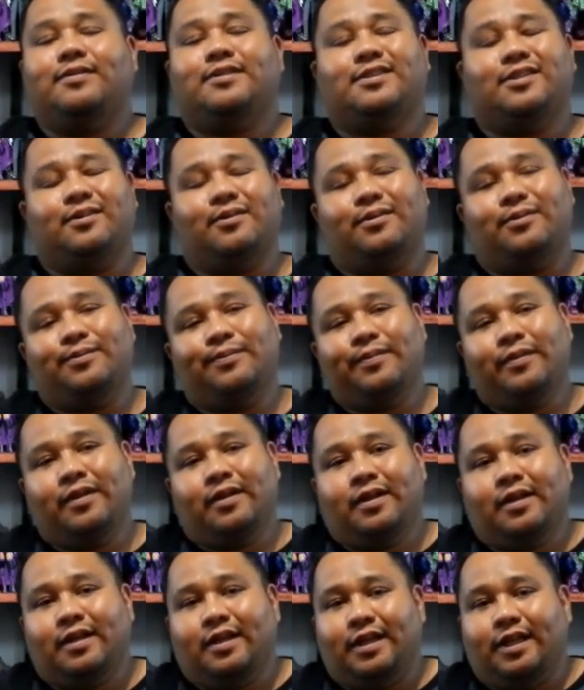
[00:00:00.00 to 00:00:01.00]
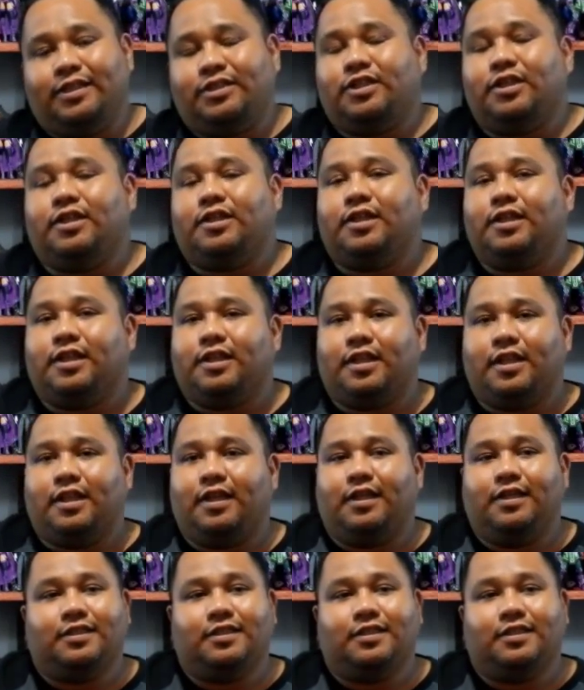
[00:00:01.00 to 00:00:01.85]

So it's a good thing.